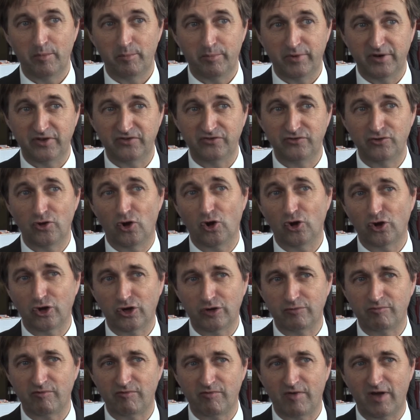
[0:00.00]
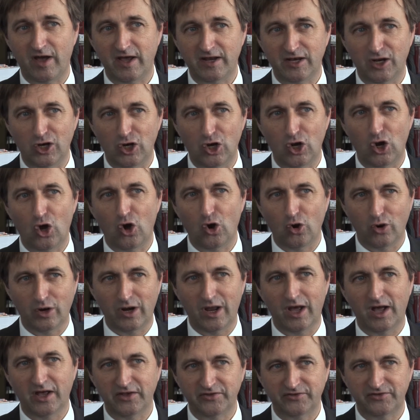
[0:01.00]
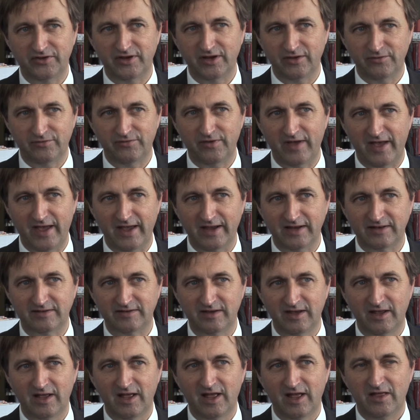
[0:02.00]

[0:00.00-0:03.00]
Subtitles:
but is not going to provide a long-lasting effect.